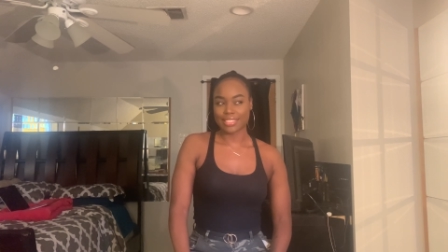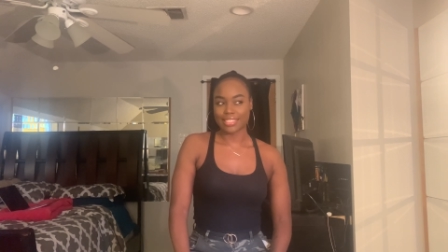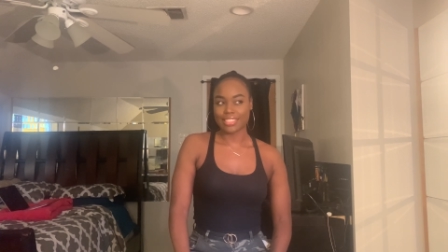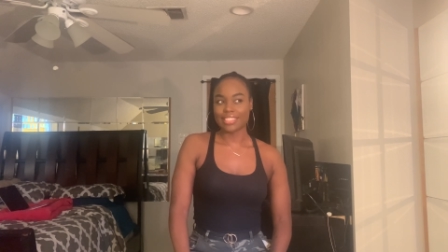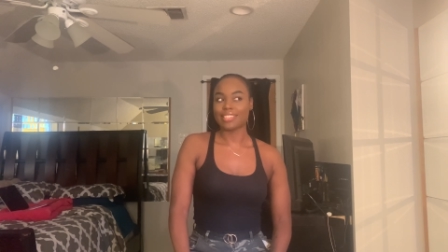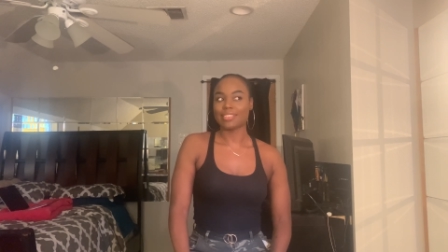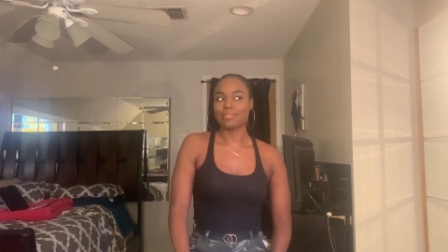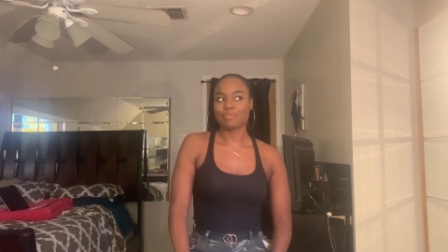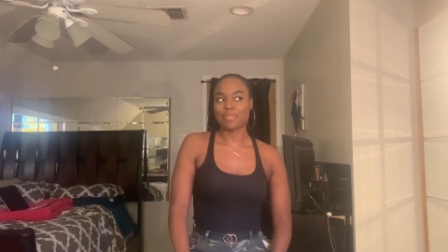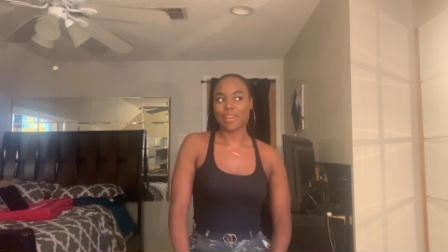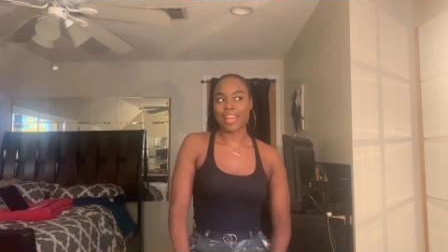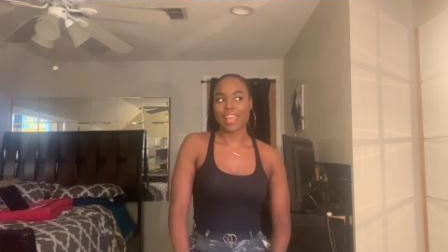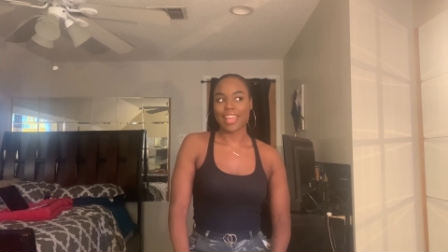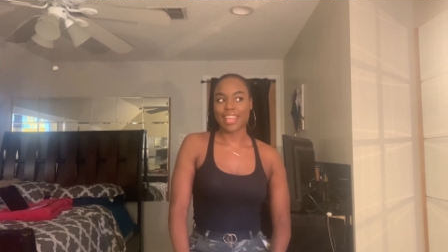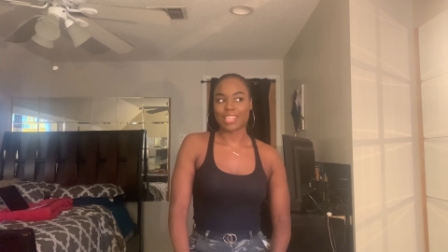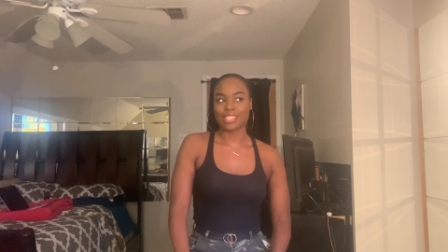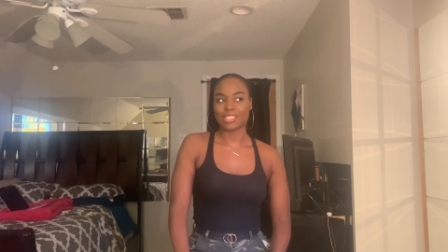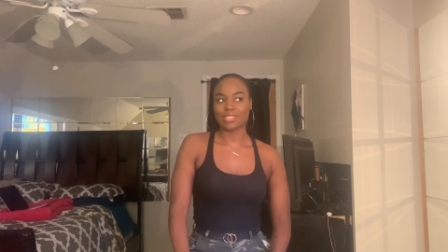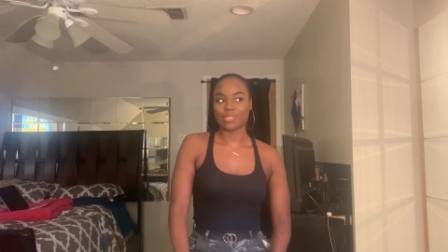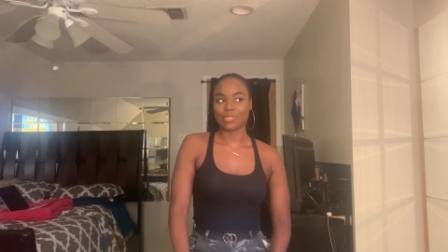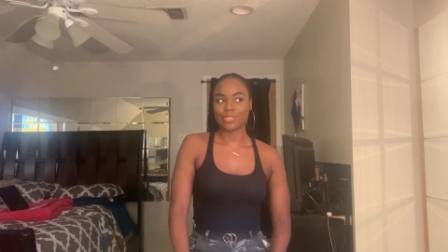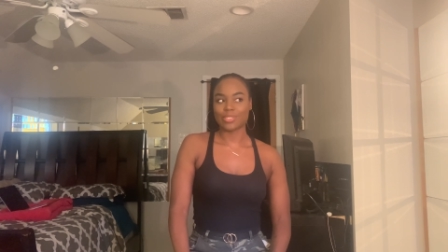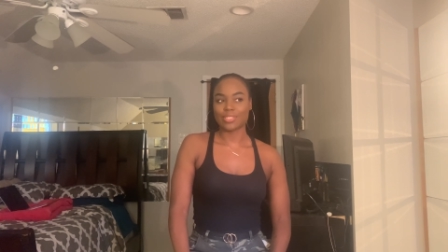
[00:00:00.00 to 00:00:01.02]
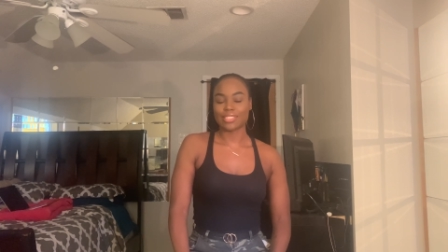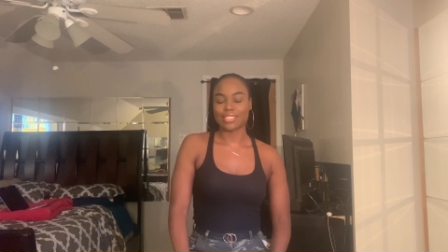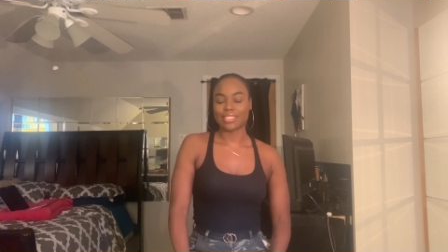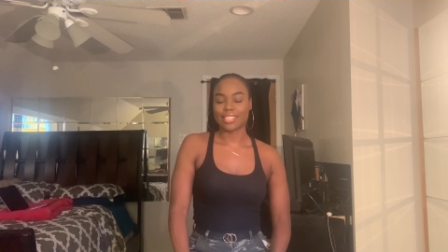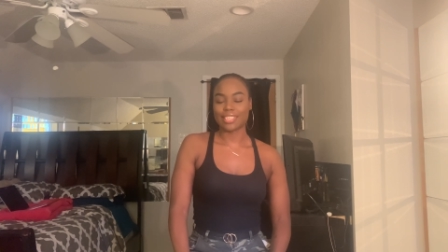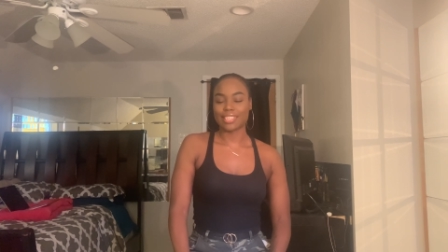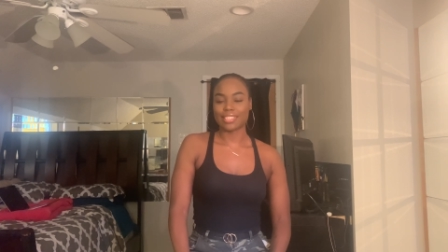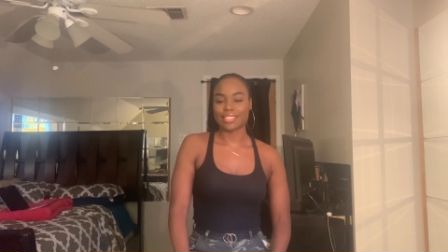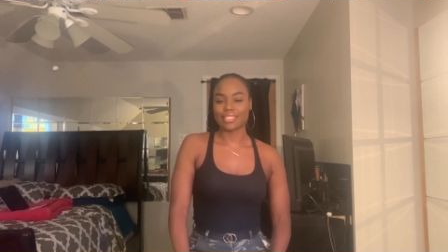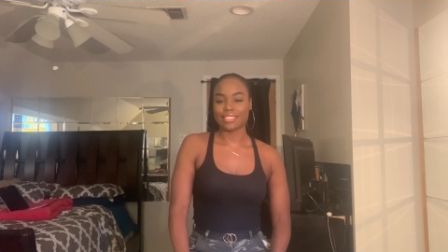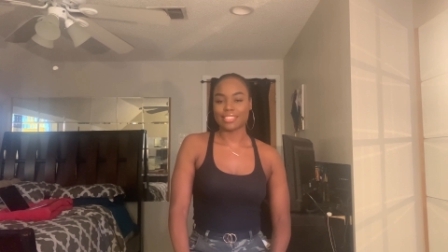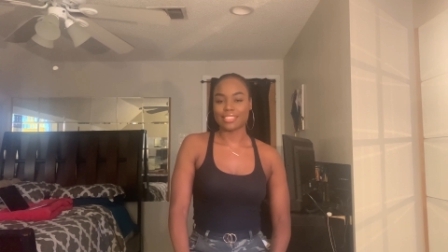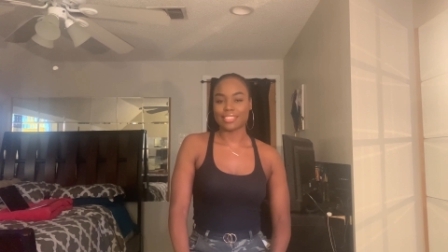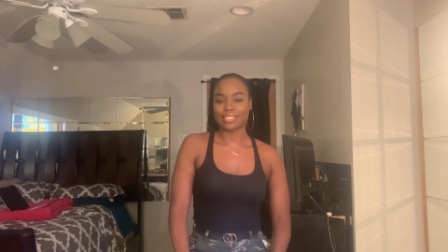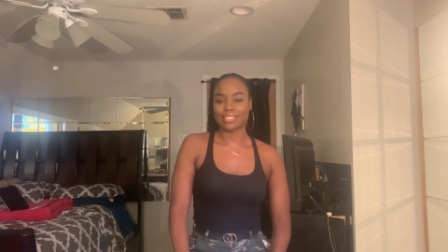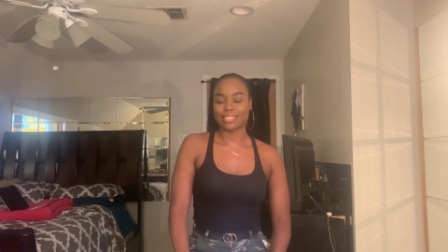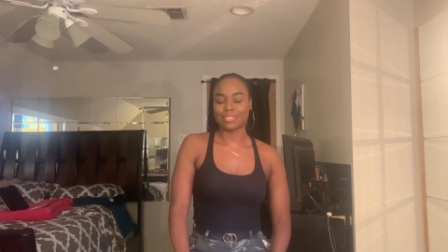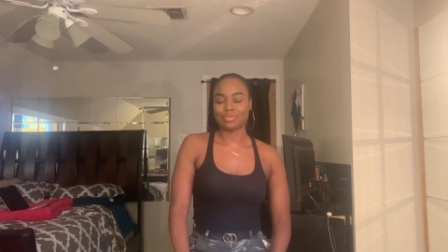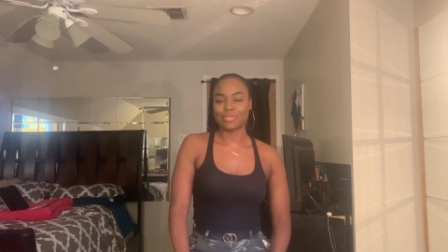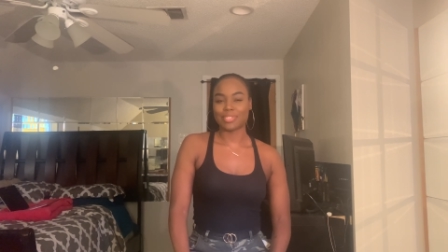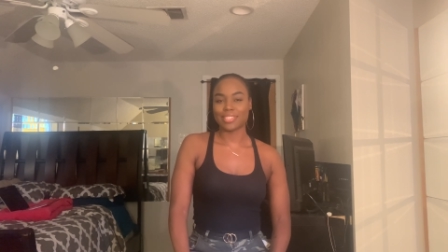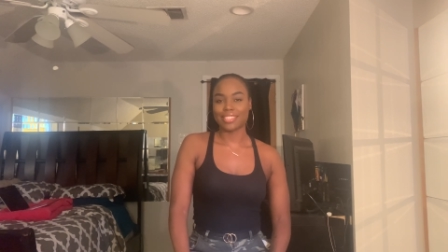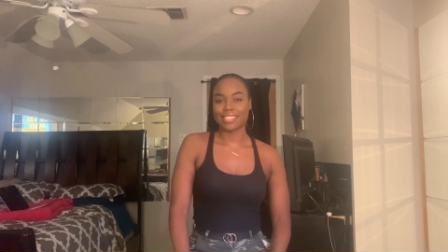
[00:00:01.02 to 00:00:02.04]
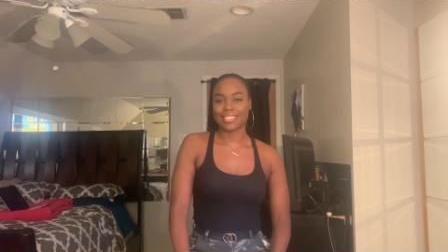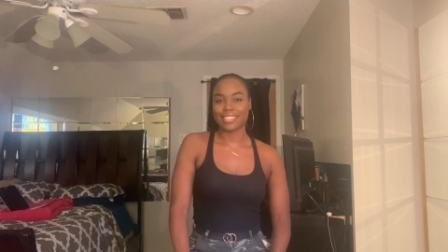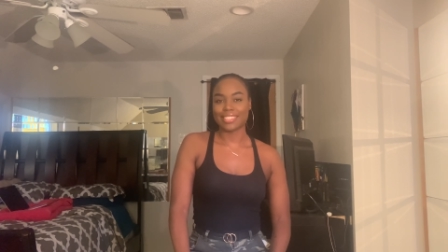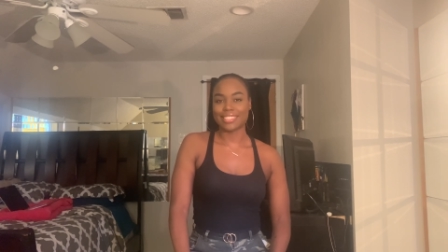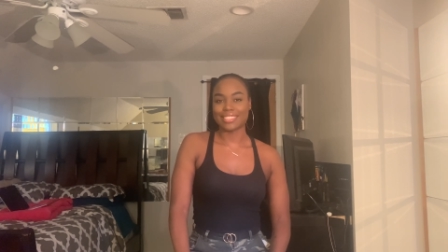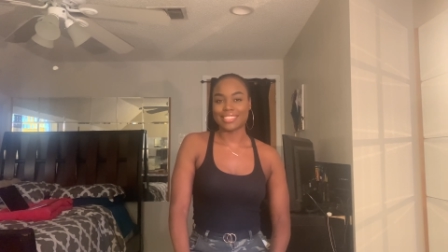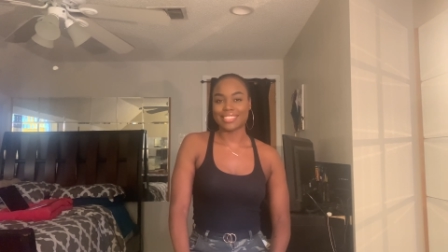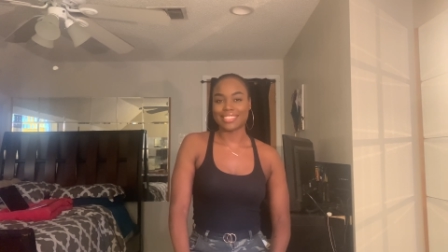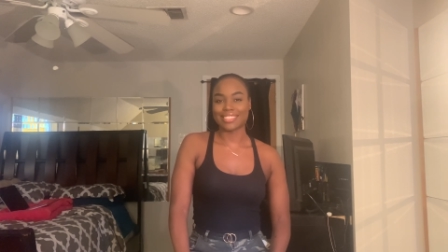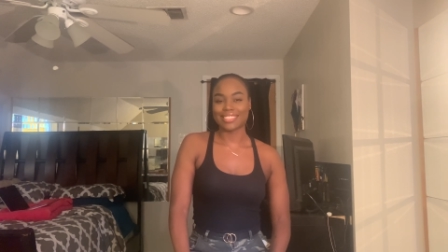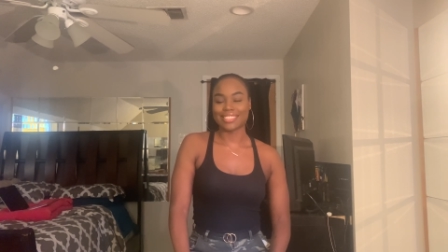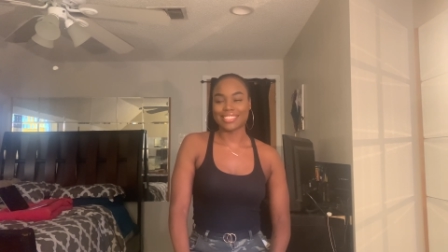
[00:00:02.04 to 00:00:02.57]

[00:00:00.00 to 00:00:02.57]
took my actual test because